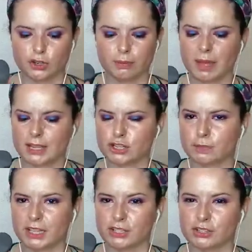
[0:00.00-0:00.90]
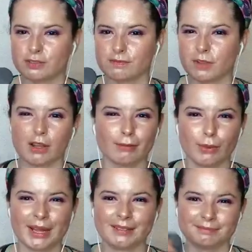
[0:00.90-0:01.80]
or a beige sponge.
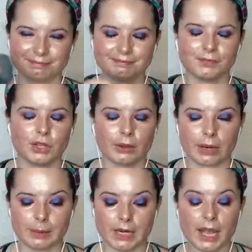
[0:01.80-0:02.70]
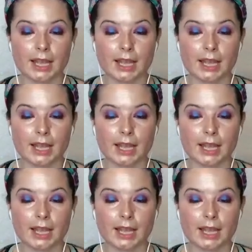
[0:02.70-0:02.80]
Off-white, you get what I mean.